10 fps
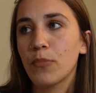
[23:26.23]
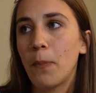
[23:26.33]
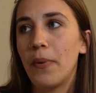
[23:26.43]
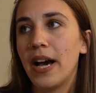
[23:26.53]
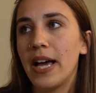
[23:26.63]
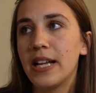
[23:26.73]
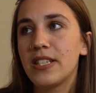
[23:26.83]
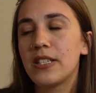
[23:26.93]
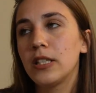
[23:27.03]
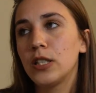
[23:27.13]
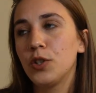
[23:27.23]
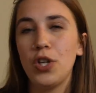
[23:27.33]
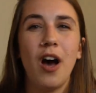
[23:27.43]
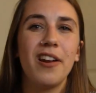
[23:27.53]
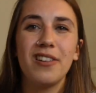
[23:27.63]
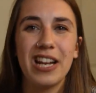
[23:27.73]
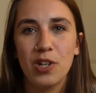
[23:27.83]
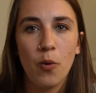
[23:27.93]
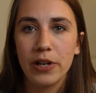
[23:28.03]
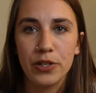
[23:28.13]
but still not, I just
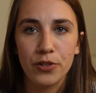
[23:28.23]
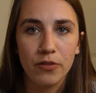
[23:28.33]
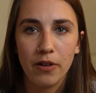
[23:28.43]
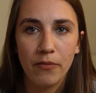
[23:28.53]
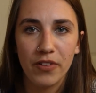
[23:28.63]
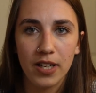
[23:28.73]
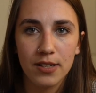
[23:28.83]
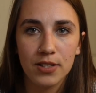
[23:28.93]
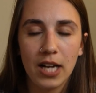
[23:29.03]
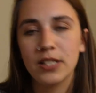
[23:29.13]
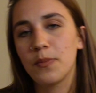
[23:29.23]
don't want to do vanilla socks,